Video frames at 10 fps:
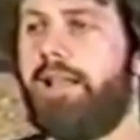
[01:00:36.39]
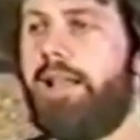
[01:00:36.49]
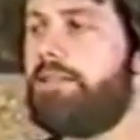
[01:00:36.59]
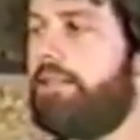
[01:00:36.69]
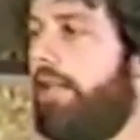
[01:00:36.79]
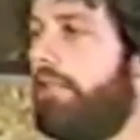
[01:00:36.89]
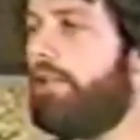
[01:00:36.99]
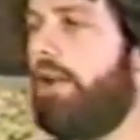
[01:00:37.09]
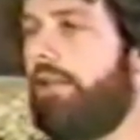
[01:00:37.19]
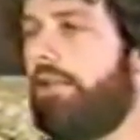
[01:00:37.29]
and has an edge
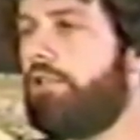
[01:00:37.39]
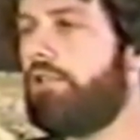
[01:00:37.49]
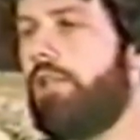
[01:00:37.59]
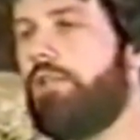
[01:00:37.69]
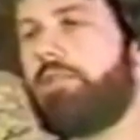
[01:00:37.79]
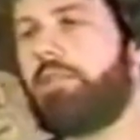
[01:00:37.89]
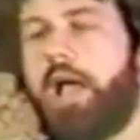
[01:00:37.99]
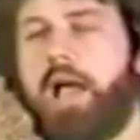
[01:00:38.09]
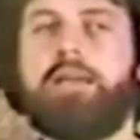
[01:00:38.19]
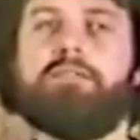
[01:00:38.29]
on it and changes
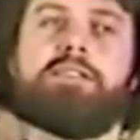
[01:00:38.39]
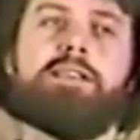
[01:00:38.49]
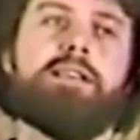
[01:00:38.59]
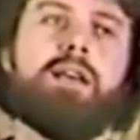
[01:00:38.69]
lives.